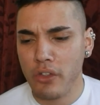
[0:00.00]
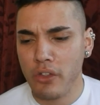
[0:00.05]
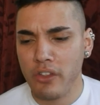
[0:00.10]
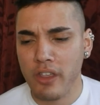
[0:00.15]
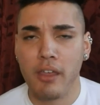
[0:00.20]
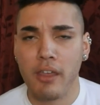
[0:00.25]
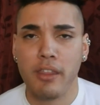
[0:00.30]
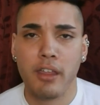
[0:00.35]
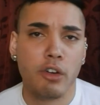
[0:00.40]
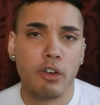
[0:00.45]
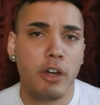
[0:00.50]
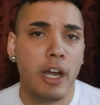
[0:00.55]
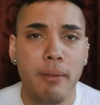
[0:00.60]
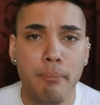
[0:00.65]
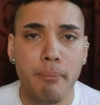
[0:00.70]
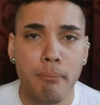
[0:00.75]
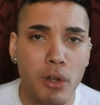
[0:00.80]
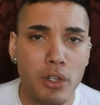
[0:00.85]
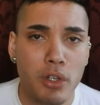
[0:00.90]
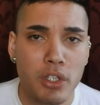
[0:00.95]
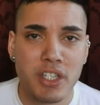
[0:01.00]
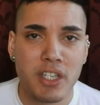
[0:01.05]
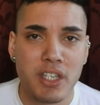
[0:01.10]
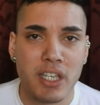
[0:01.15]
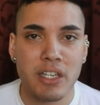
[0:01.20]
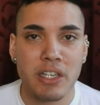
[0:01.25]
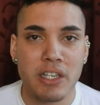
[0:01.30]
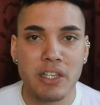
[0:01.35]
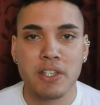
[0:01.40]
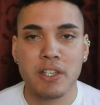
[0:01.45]
shows you how they created
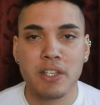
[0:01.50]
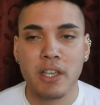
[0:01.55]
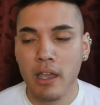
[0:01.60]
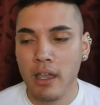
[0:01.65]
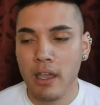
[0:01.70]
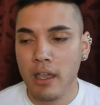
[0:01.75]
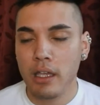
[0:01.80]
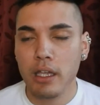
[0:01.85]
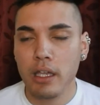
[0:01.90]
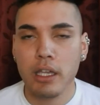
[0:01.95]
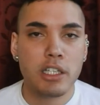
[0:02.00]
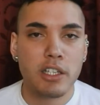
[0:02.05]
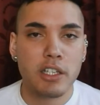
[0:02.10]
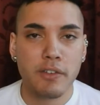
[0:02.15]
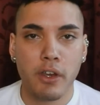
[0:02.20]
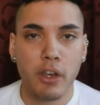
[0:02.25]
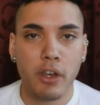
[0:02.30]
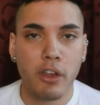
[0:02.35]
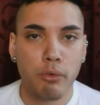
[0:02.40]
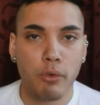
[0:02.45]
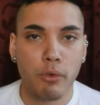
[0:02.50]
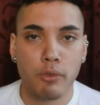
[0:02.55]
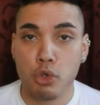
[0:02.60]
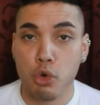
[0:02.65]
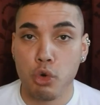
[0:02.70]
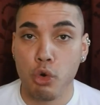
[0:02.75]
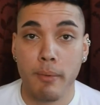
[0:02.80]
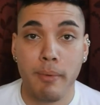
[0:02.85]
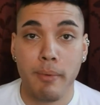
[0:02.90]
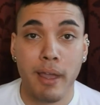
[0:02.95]
monsters, interviews with
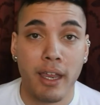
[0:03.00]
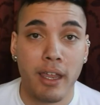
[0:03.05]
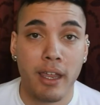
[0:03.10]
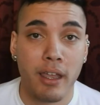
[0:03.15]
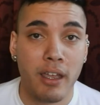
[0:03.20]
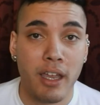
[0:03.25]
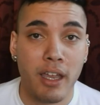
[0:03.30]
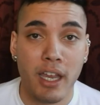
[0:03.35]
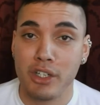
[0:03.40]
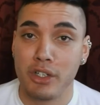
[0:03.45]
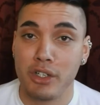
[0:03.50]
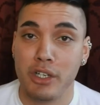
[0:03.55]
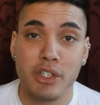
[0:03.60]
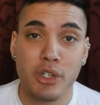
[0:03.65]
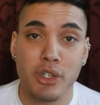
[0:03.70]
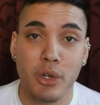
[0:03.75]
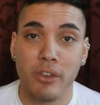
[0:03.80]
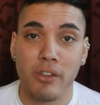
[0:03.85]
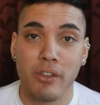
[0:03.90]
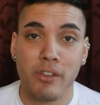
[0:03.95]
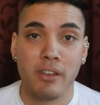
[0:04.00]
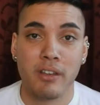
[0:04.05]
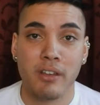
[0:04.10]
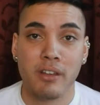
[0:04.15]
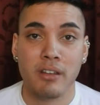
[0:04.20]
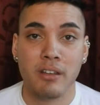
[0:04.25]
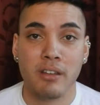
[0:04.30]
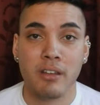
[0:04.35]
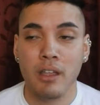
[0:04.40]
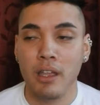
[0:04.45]
Troy Baker, Ashley
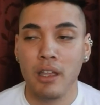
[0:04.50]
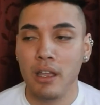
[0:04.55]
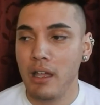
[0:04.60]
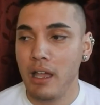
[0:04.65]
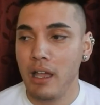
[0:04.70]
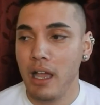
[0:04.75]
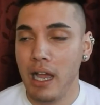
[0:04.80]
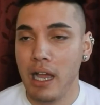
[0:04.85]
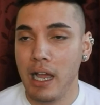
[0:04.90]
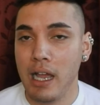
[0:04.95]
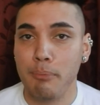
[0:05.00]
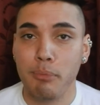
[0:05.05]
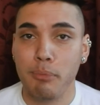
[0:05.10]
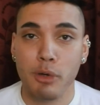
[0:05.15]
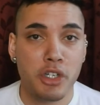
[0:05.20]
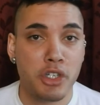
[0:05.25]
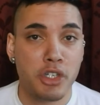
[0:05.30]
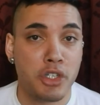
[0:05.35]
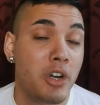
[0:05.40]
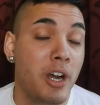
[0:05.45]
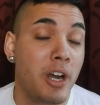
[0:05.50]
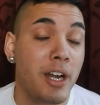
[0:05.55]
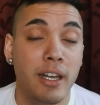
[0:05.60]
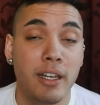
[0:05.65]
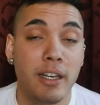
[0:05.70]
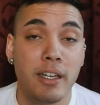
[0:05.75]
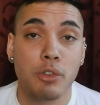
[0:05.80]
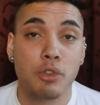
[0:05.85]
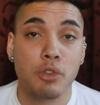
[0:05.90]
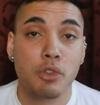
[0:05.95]
Johnson, Bruce
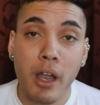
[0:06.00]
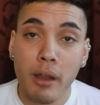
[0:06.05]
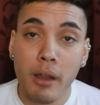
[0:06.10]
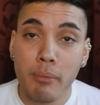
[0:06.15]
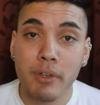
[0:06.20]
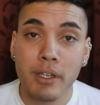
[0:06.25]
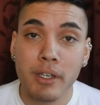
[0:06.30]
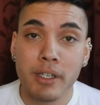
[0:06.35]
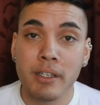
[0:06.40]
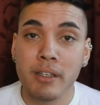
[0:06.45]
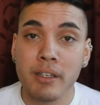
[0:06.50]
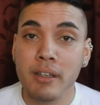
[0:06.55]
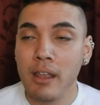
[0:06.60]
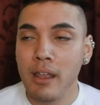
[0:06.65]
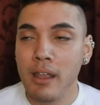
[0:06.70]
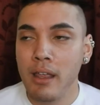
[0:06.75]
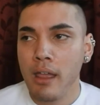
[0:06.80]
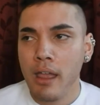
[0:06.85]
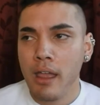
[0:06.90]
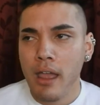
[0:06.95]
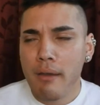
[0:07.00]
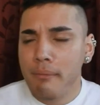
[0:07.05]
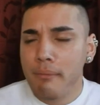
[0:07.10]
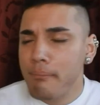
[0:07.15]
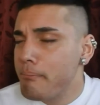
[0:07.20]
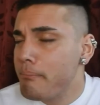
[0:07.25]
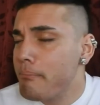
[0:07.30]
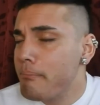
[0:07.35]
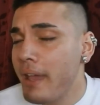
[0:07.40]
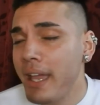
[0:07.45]
Straley, Neil Druckmann.
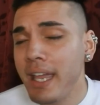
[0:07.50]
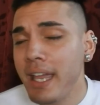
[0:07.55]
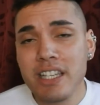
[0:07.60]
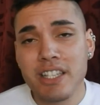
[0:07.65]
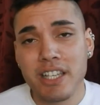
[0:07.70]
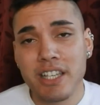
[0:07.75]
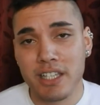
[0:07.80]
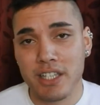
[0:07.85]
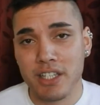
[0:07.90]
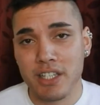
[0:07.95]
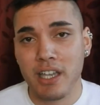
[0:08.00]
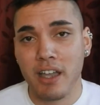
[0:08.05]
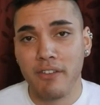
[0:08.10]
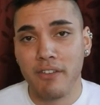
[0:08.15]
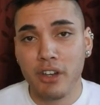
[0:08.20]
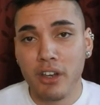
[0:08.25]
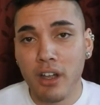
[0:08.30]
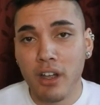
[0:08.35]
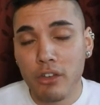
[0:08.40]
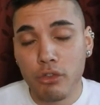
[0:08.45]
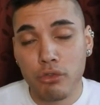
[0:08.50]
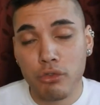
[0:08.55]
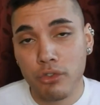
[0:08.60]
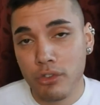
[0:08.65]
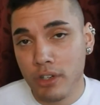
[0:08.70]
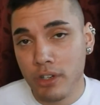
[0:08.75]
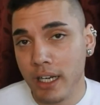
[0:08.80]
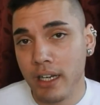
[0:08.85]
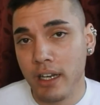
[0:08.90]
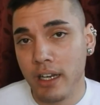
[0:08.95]
Amazing stuff. You guys
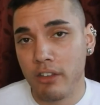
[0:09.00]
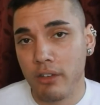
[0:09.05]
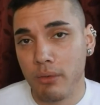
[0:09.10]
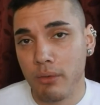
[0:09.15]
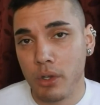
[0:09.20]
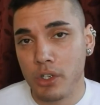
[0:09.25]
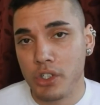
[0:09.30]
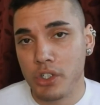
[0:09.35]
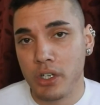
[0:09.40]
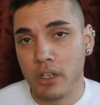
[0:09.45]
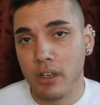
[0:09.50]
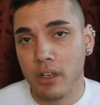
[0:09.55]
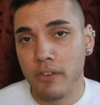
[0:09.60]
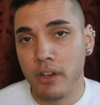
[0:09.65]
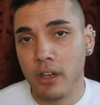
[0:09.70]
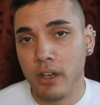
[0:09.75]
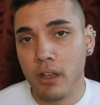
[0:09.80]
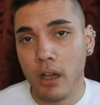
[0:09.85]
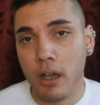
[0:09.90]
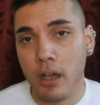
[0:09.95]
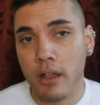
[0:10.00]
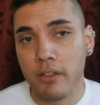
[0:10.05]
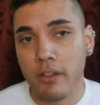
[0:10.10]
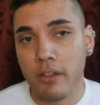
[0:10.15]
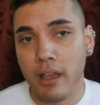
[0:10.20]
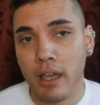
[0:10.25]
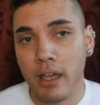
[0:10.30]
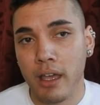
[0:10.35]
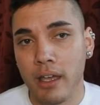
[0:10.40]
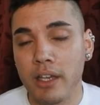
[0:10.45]
really need to watch it. If you
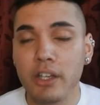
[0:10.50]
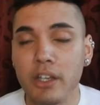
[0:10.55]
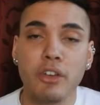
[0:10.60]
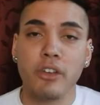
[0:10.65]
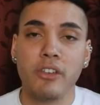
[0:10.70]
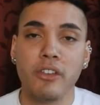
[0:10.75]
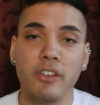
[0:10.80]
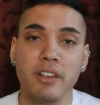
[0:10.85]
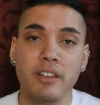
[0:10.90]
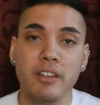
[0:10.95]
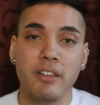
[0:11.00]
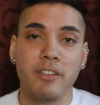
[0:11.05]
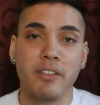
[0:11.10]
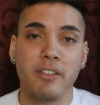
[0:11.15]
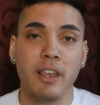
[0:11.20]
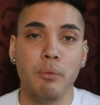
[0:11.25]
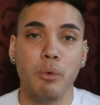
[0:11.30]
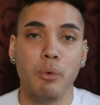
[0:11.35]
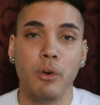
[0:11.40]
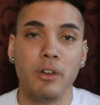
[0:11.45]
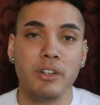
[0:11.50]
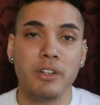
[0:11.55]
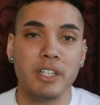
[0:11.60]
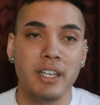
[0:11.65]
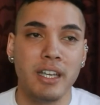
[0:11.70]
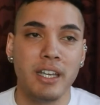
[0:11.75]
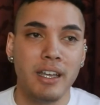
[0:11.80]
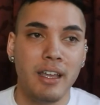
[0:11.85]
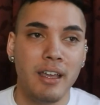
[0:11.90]
guys are interested to see what